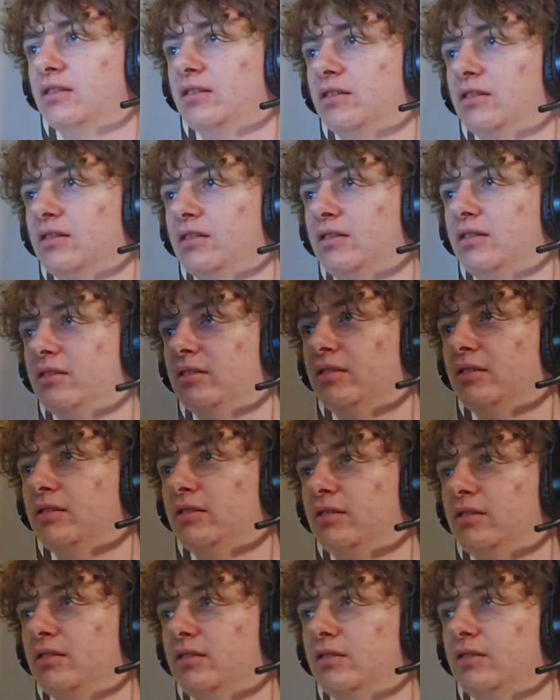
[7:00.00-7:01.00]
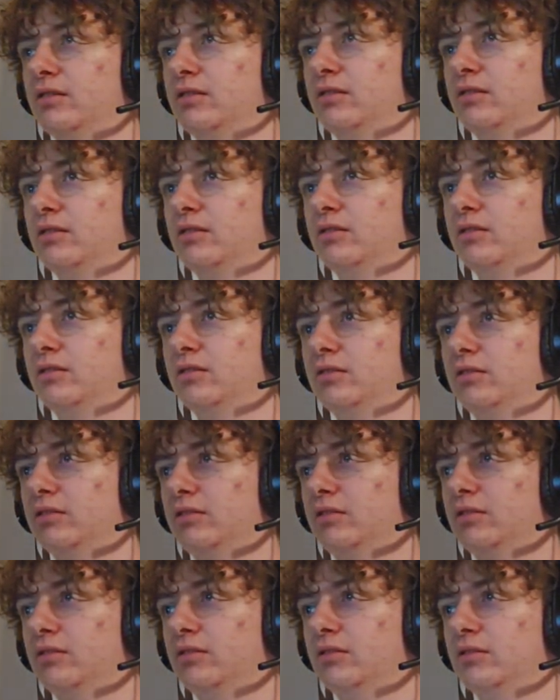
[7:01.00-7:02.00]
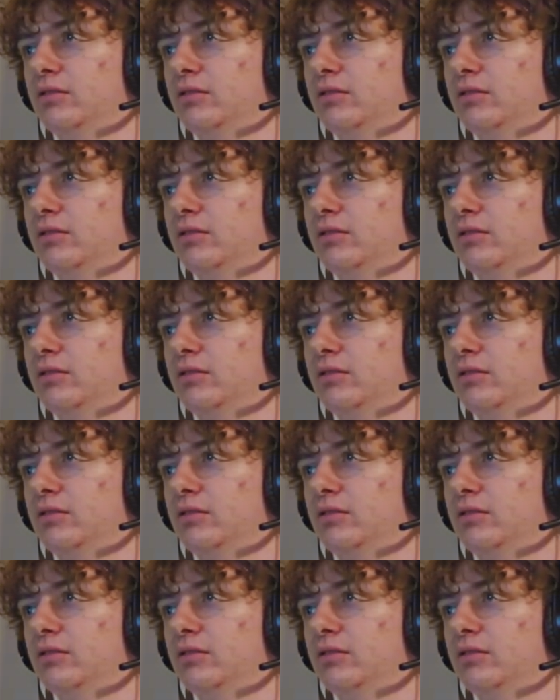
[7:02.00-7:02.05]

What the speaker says: Nothing is said.